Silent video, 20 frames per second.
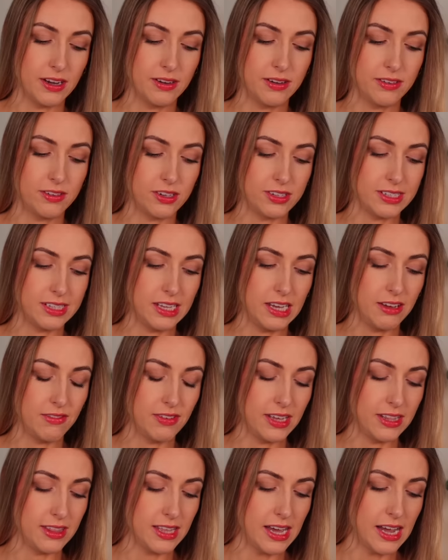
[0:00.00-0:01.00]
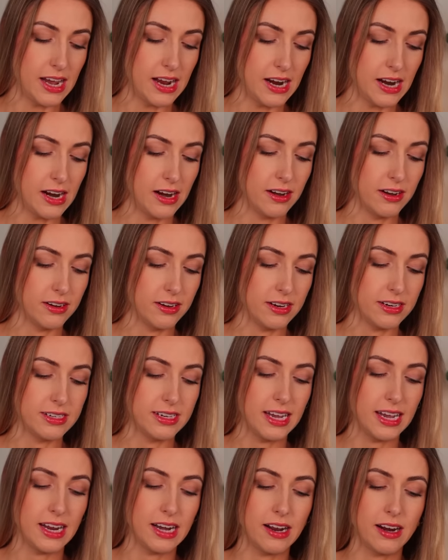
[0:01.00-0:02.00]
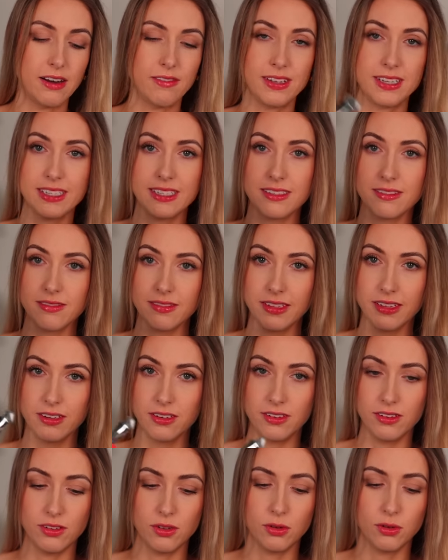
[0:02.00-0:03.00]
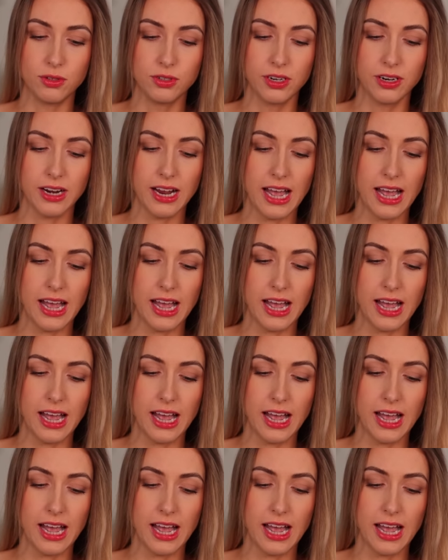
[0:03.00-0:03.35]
You can just leave it there, take it out of its little holder